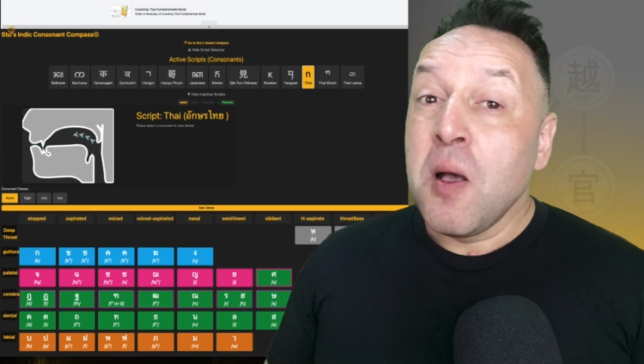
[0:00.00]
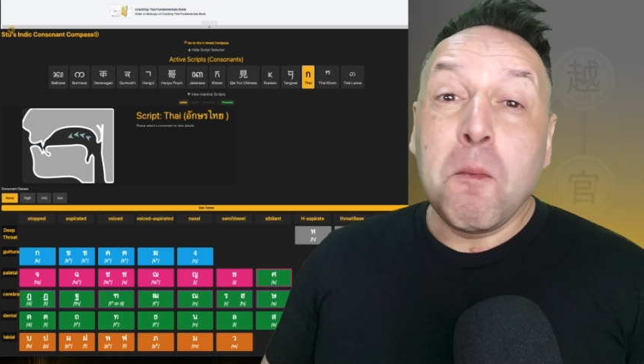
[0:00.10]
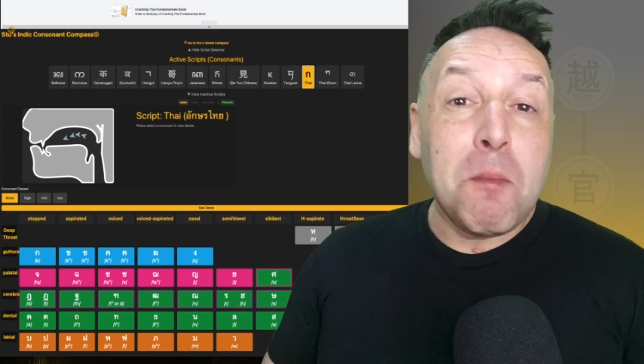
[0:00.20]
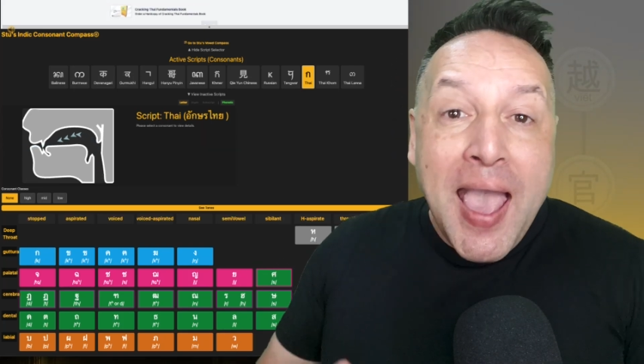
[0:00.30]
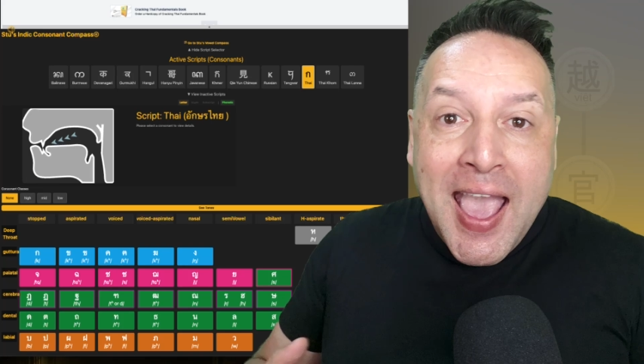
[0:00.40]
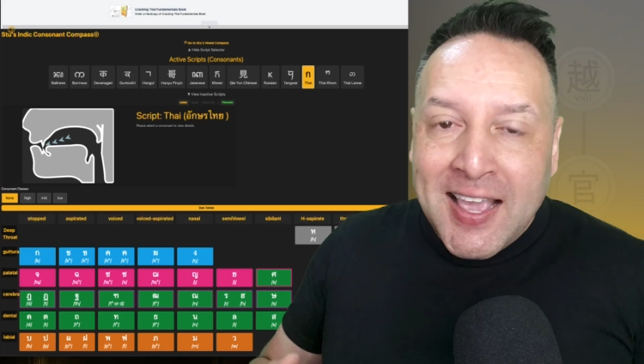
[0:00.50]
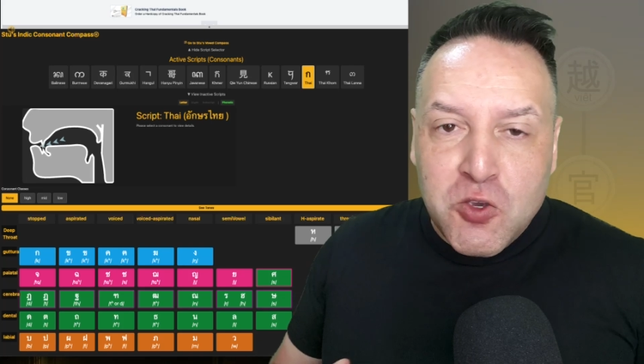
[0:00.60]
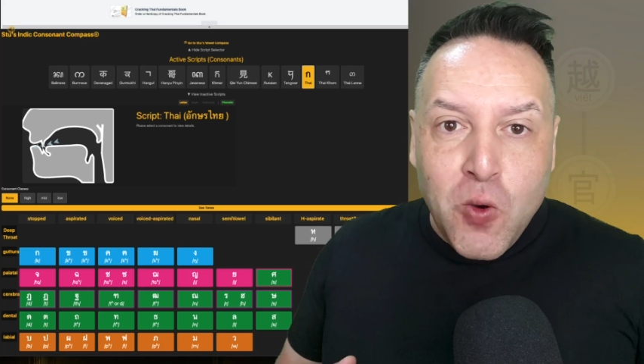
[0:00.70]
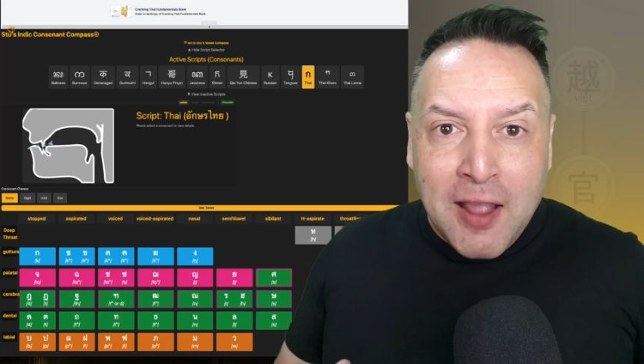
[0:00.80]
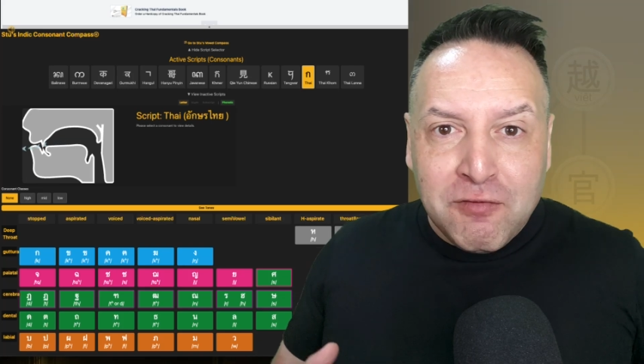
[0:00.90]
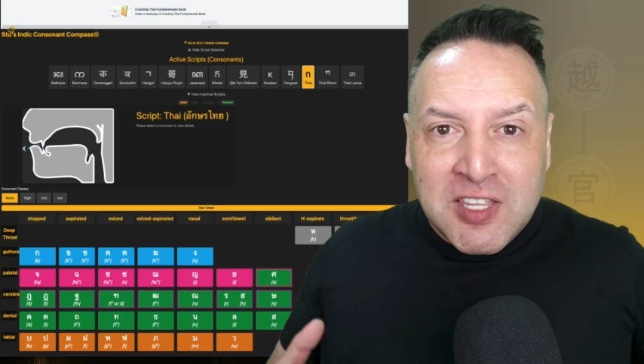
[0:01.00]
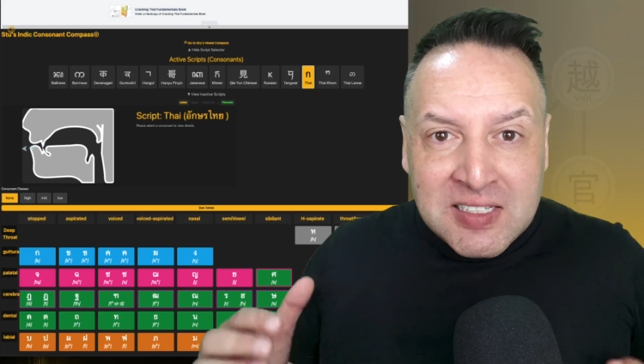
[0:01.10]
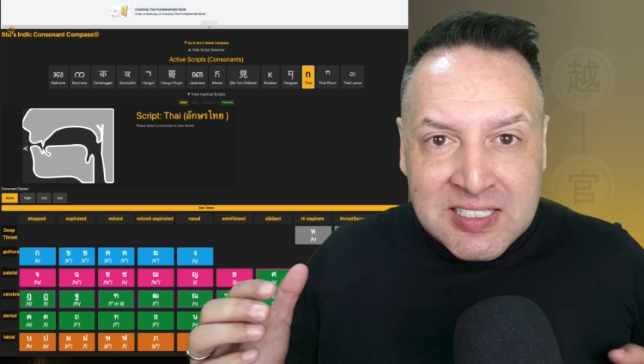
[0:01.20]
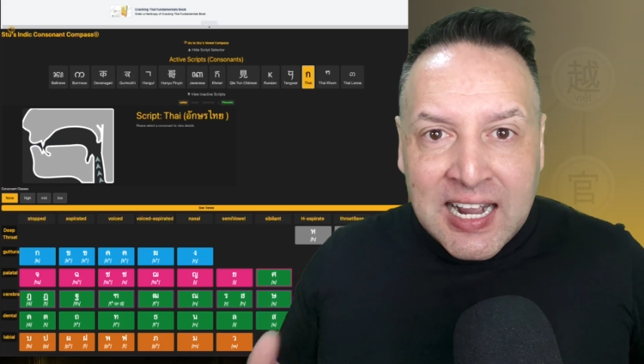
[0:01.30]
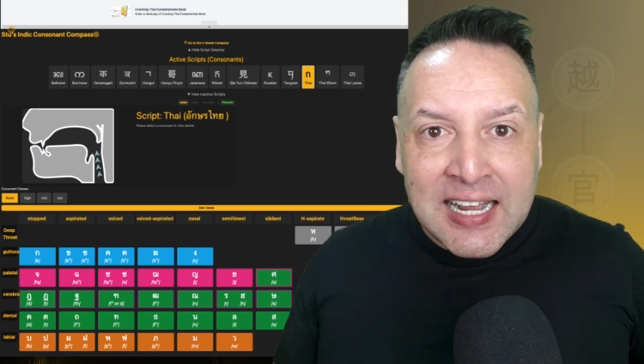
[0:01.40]
bang, you have the
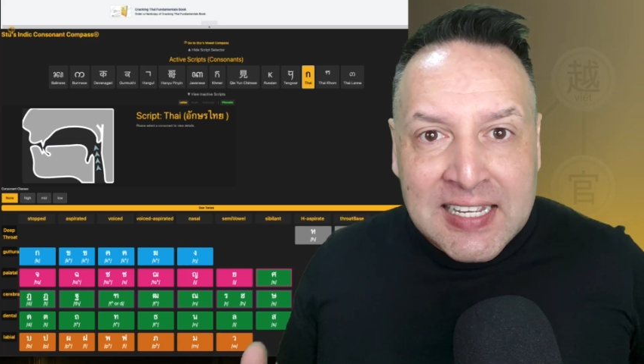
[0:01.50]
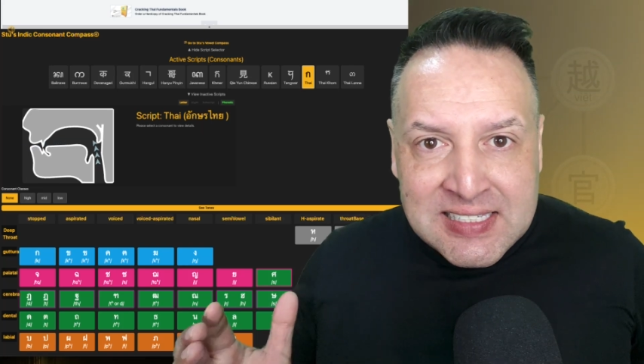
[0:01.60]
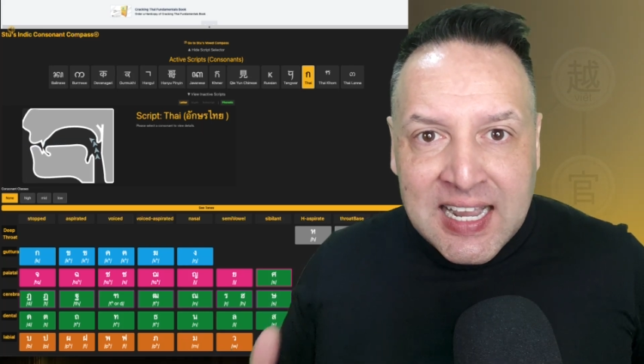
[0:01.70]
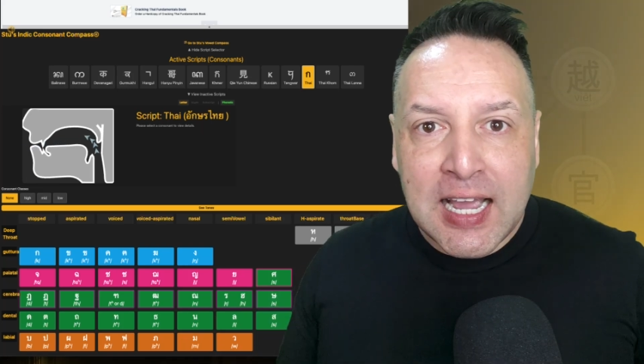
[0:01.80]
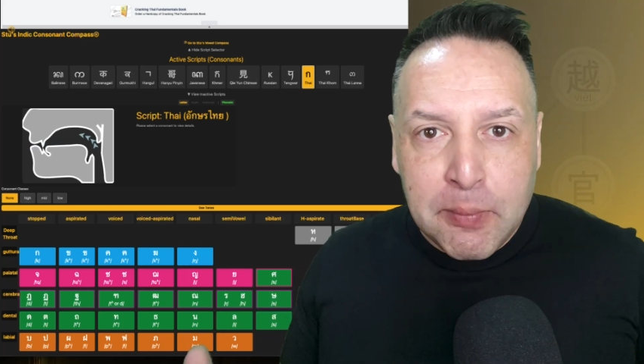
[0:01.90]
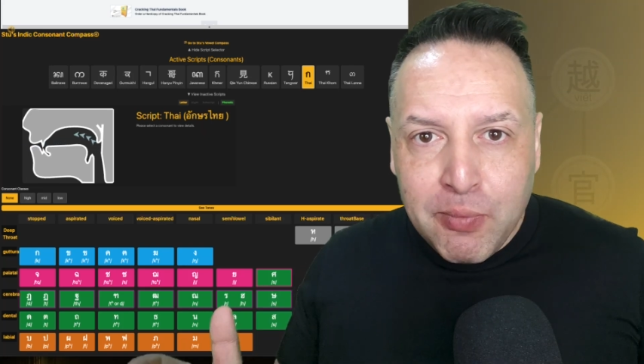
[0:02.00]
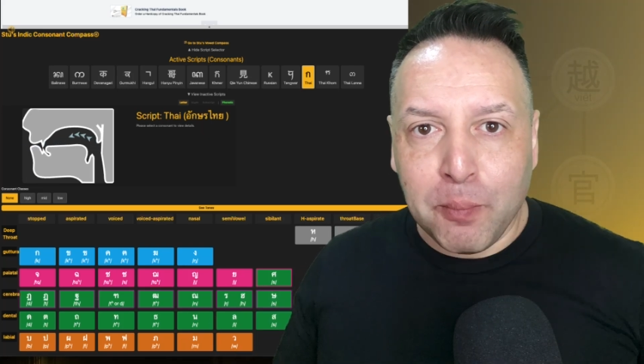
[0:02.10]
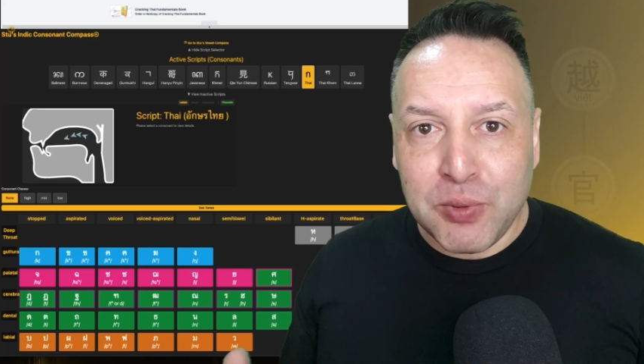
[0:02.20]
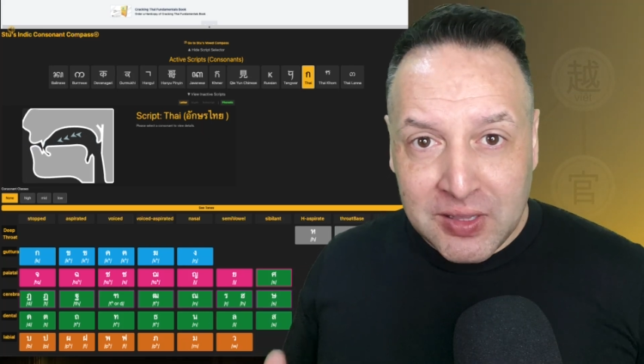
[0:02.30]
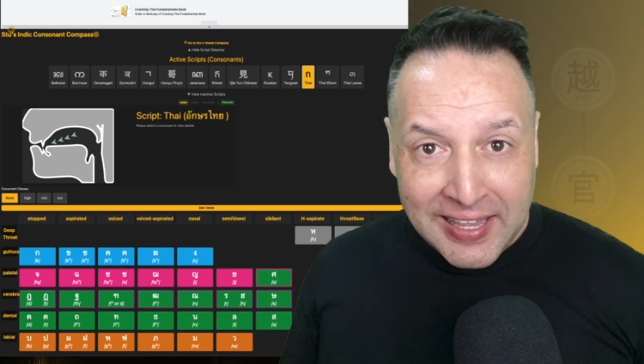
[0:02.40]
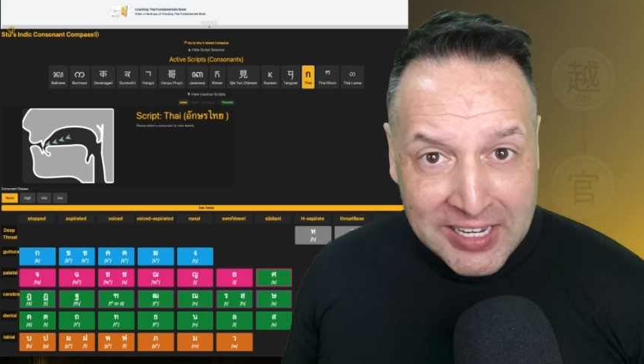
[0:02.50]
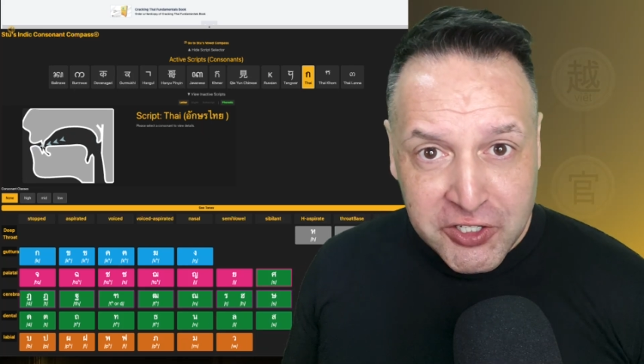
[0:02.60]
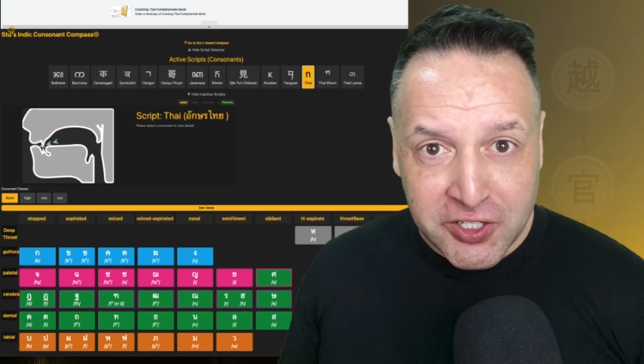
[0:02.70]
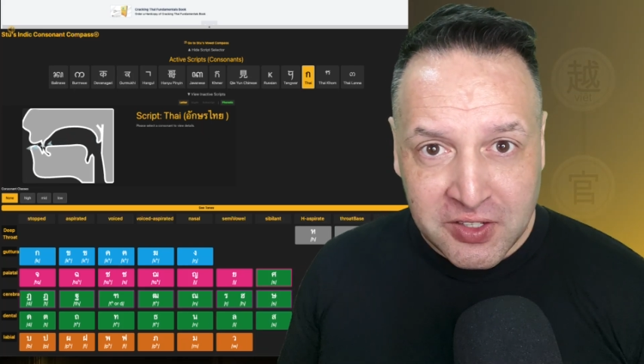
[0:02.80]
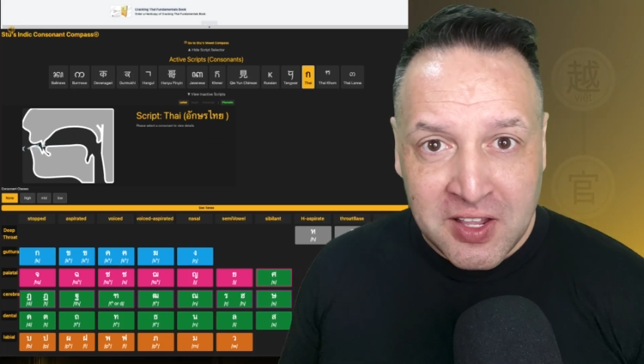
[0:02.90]
entire Thai
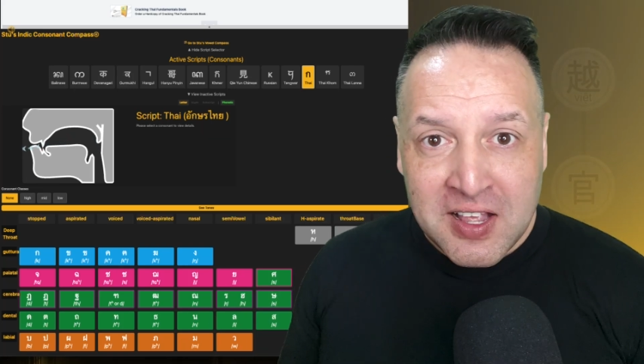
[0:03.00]
population